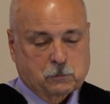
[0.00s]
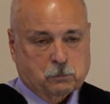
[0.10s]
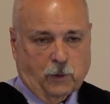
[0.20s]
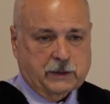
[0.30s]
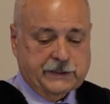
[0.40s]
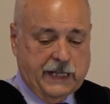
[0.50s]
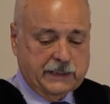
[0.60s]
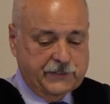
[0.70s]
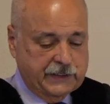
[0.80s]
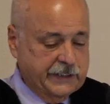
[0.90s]
brought it
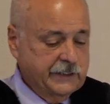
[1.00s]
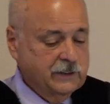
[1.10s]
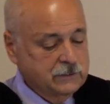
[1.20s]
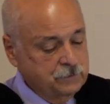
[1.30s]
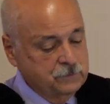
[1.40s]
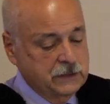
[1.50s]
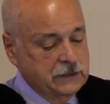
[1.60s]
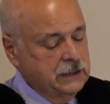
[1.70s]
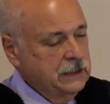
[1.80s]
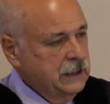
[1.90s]
out of the kiln,
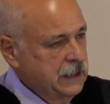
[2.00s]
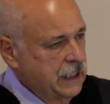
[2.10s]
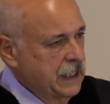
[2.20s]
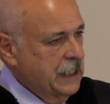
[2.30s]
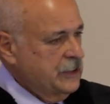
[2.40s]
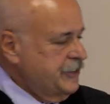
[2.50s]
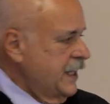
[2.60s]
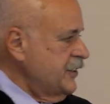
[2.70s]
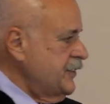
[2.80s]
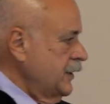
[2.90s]
and she
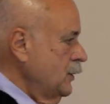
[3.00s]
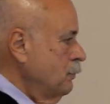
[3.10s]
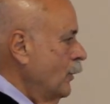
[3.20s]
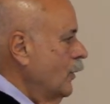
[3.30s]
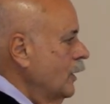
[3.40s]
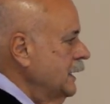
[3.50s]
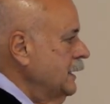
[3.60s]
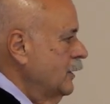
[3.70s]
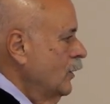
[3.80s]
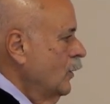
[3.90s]
asked the little
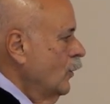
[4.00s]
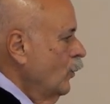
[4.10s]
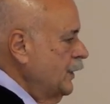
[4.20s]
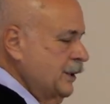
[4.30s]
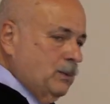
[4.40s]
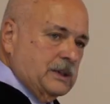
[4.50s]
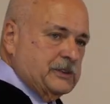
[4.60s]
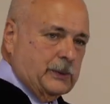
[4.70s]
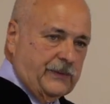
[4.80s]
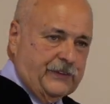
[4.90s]
boy, what do you want
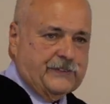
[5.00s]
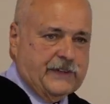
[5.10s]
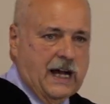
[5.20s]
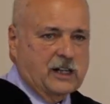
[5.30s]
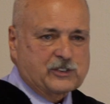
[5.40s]
to do with it now?